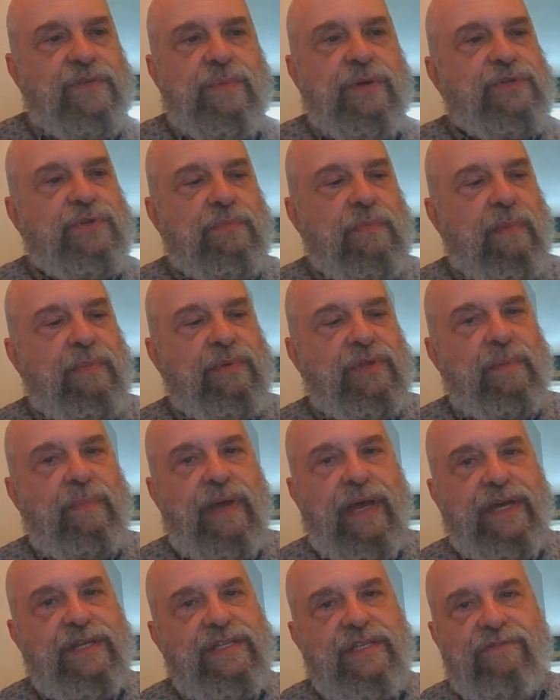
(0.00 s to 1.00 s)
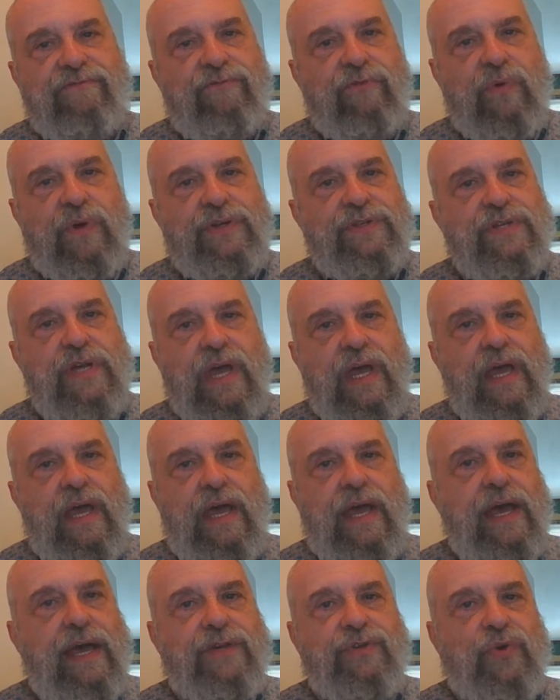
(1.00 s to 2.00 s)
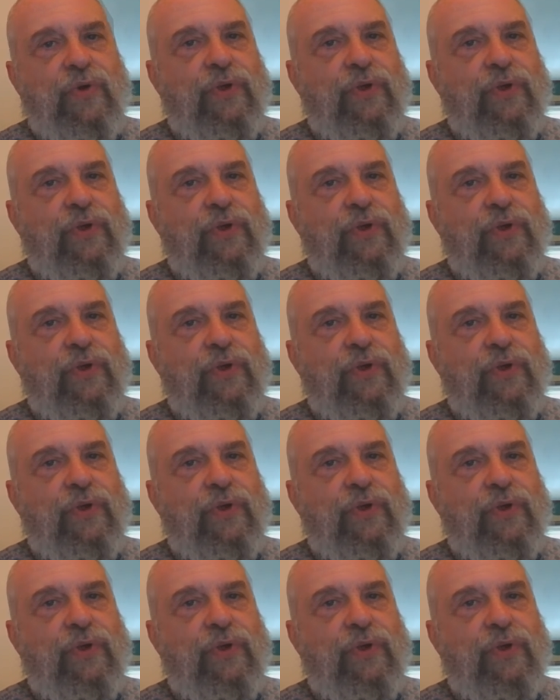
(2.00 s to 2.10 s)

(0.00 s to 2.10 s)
because remember the passive voice has